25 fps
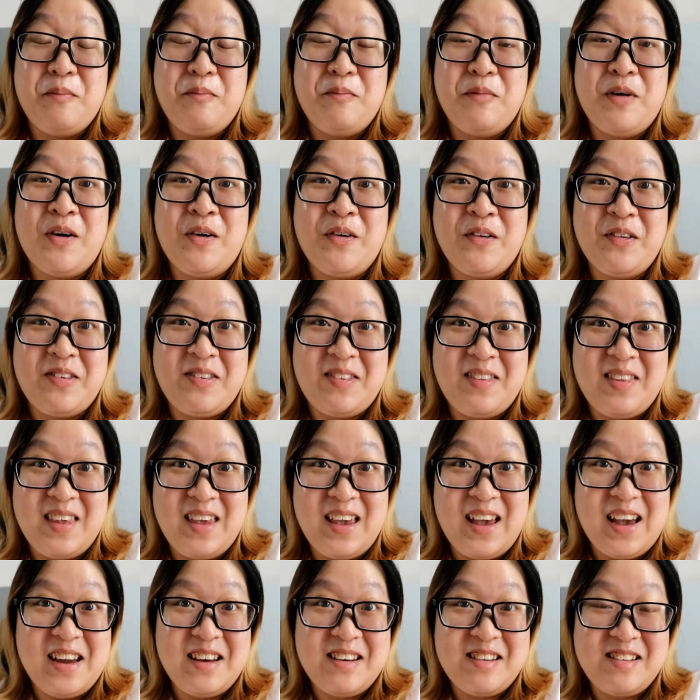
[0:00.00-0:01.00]

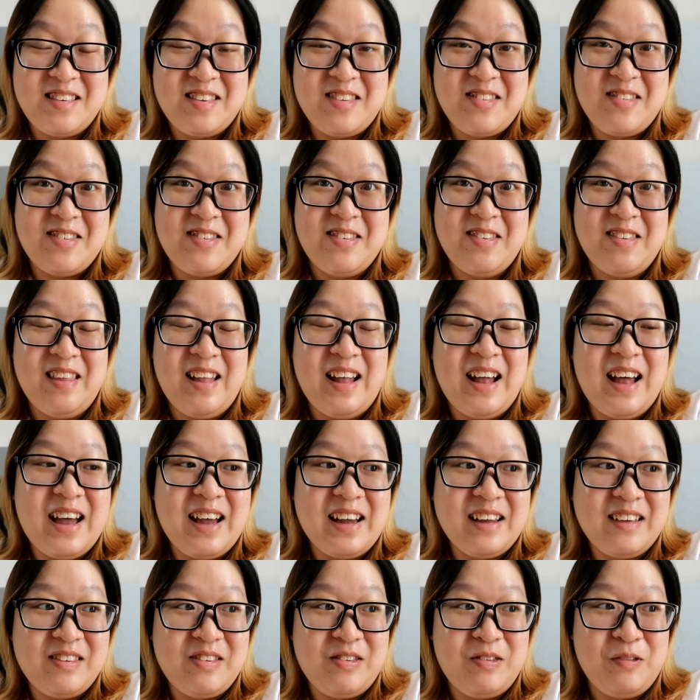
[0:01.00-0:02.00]
mostly actually
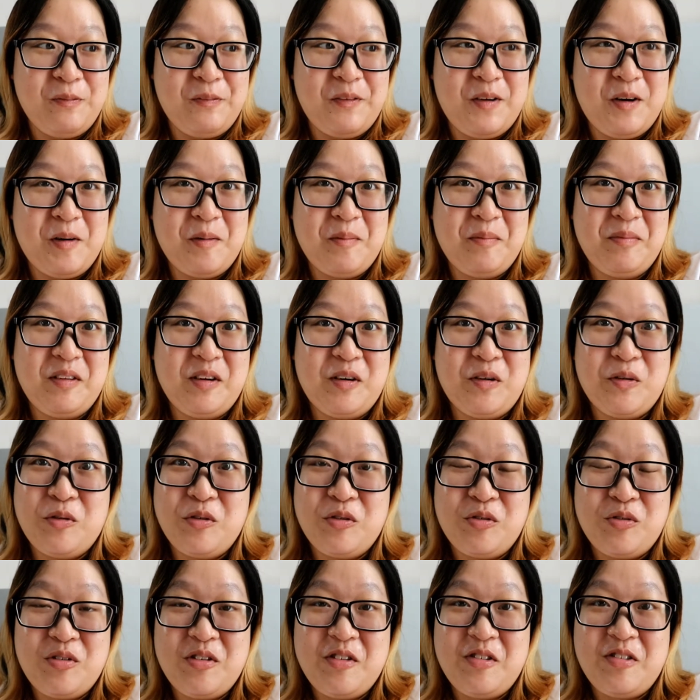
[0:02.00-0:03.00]
snacks from the
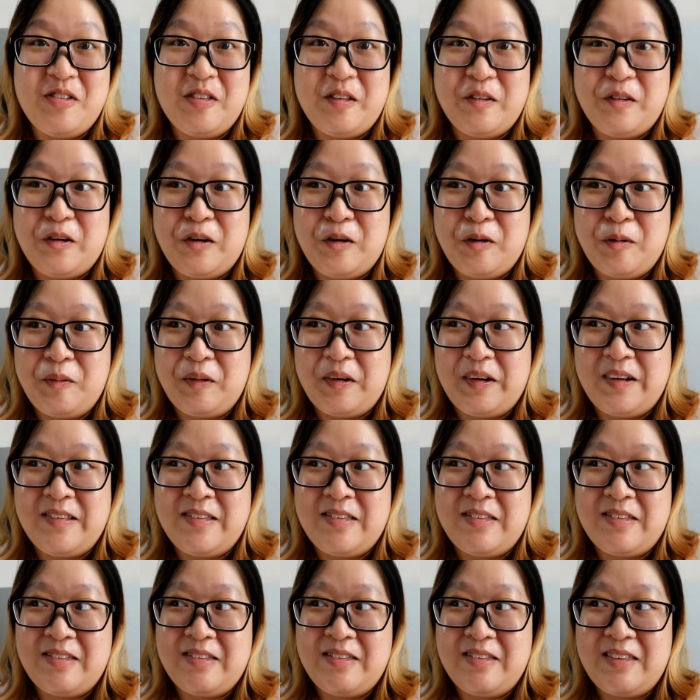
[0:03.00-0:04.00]
grocery store
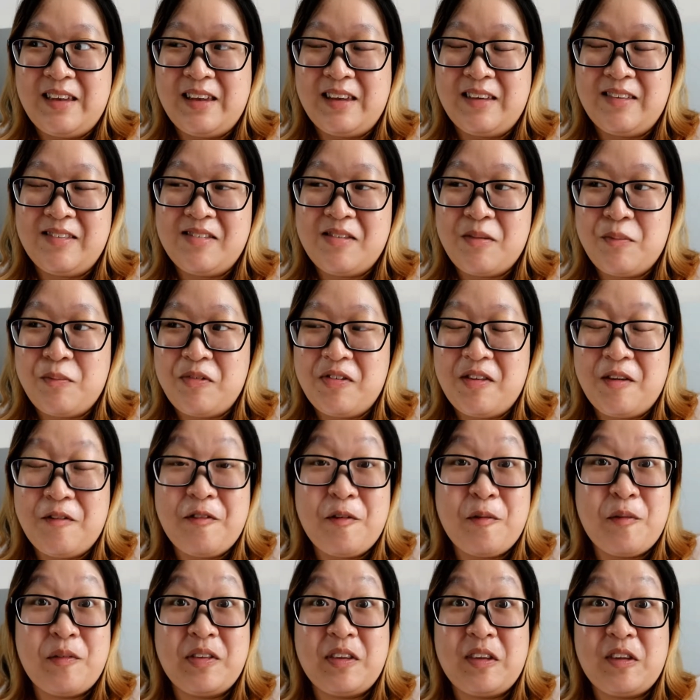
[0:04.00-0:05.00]
because like some
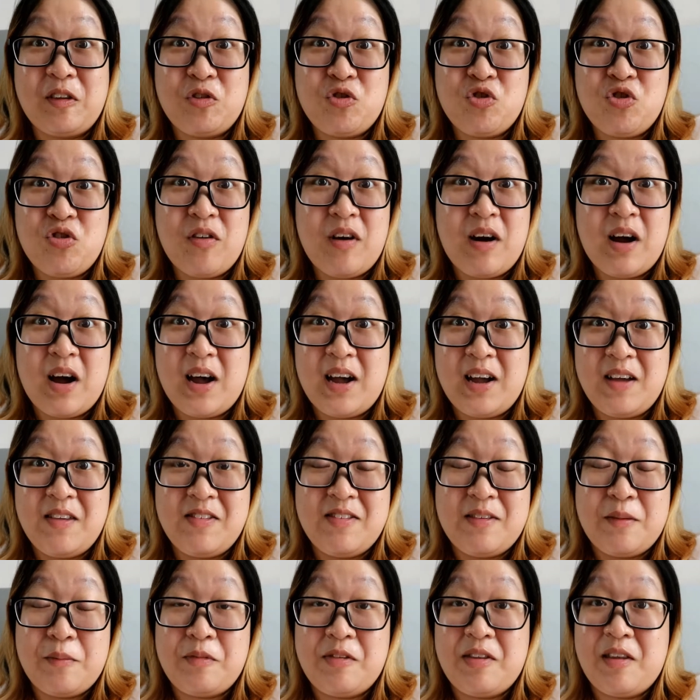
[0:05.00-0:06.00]
stuff I wanted to try
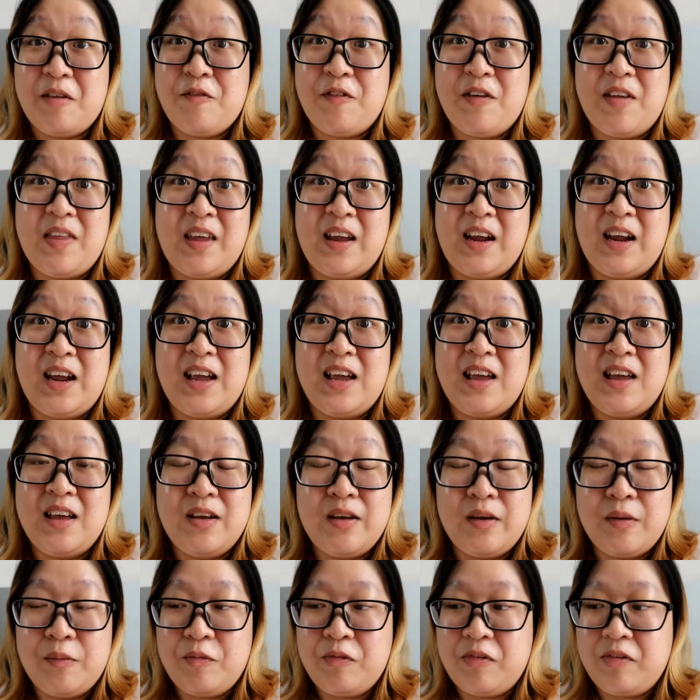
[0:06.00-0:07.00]
and some stuff I like
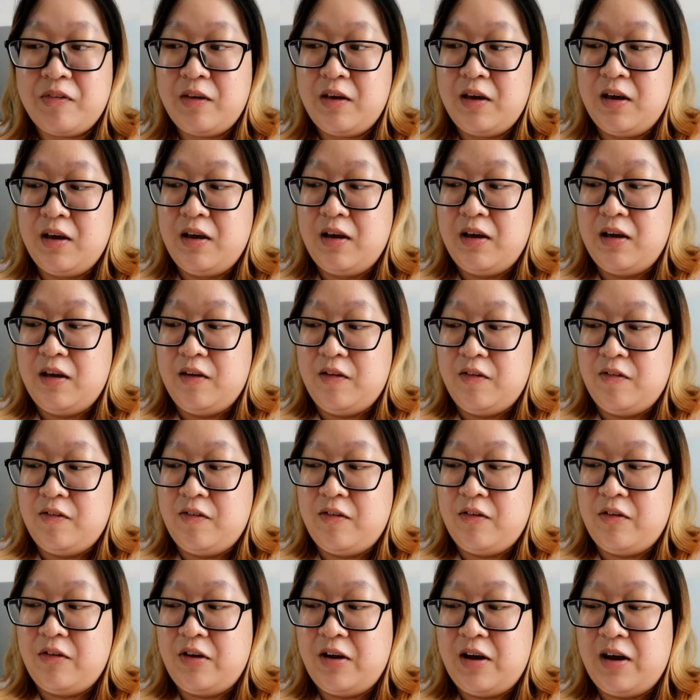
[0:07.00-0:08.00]
gifts
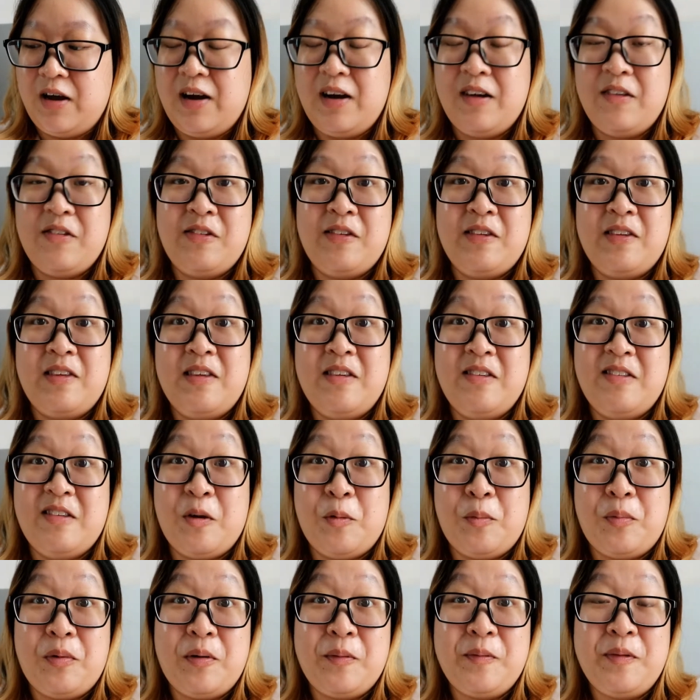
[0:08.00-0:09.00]
so yeah as it is
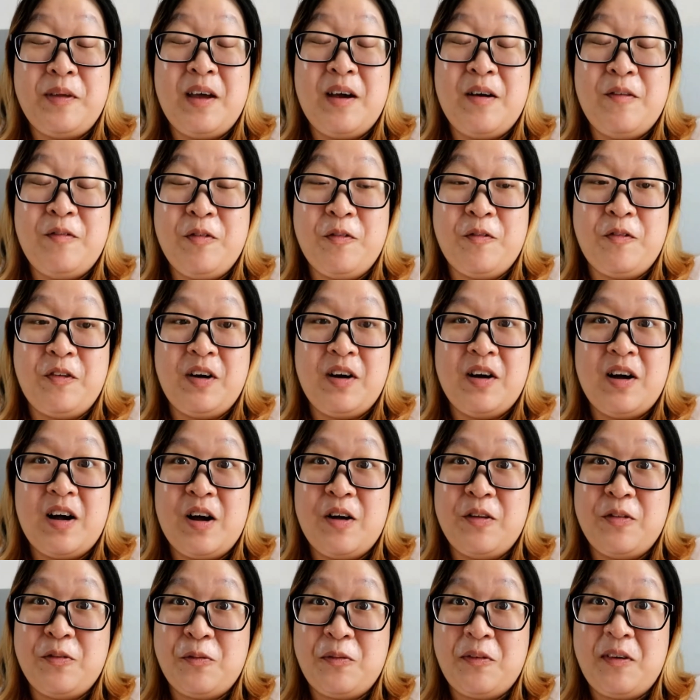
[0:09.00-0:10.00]
I'll probably have to figure out
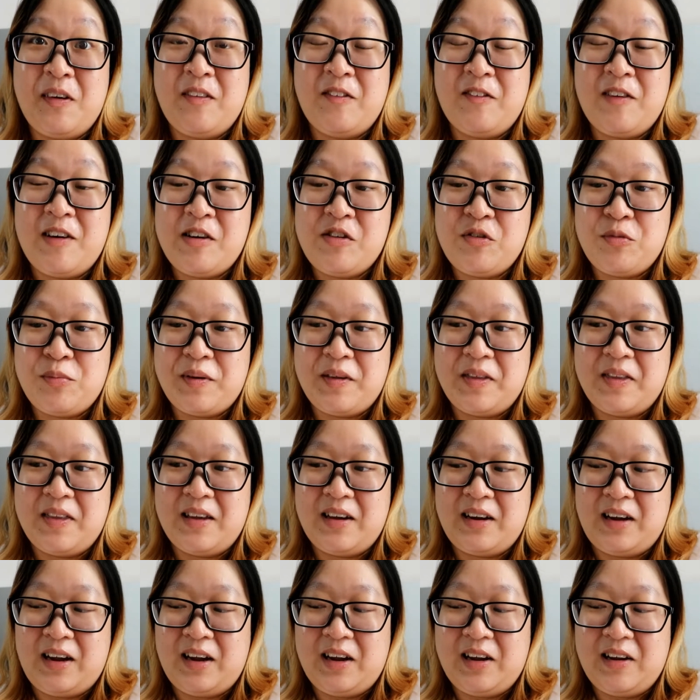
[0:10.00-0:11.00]
how to rearrange my
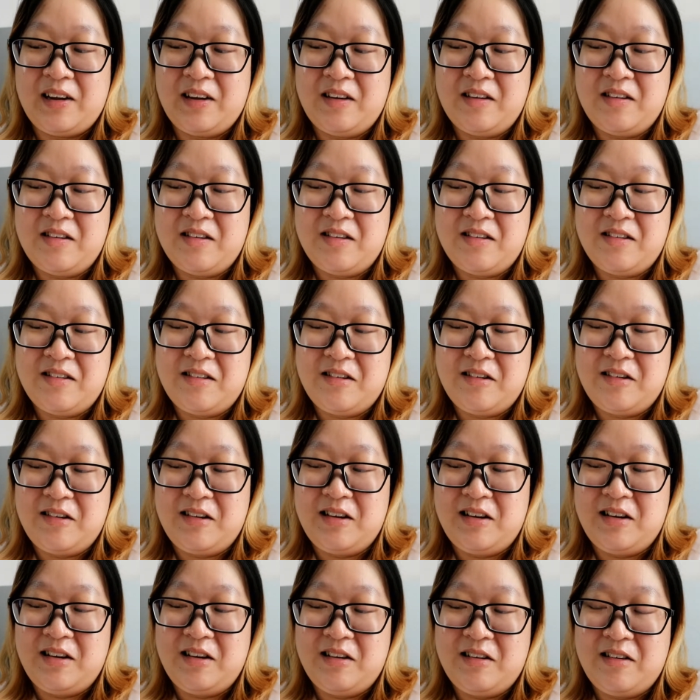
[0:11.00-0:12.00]
luggage
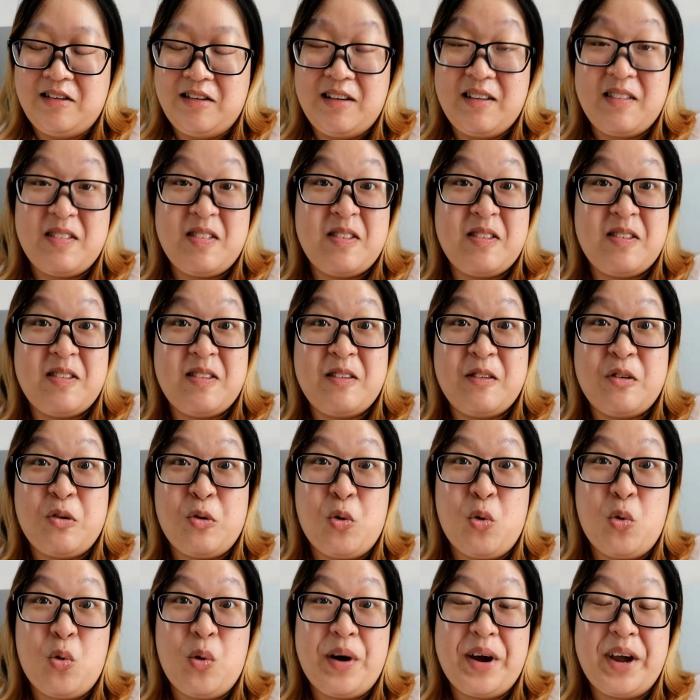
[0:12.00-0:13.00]
yeah it's
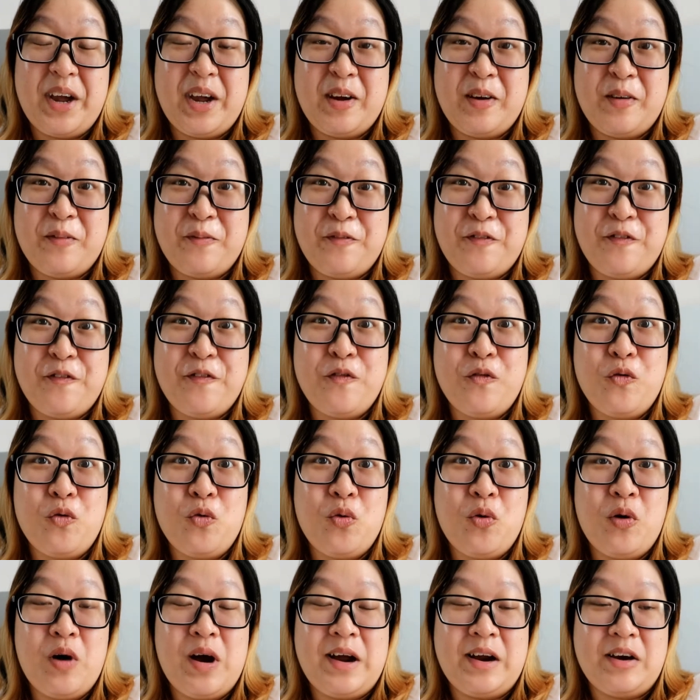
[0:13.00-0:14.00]
quite
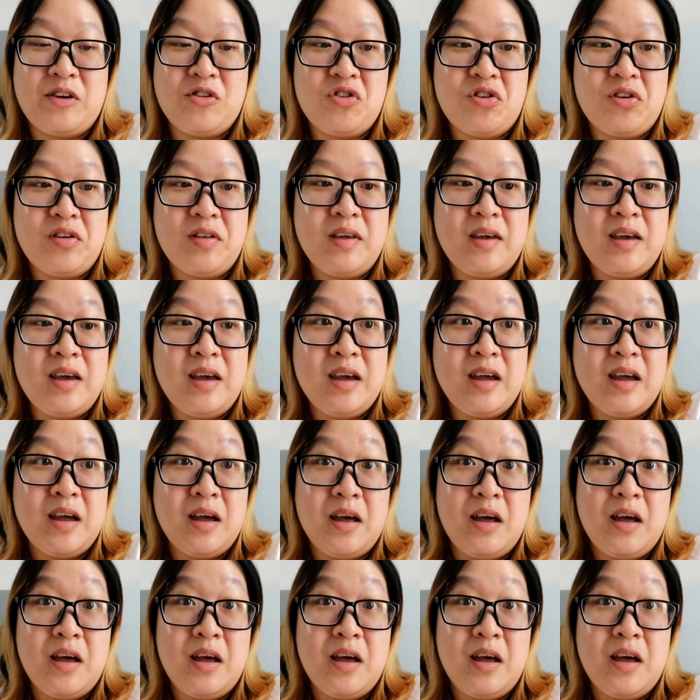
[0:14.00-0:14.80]
full actually.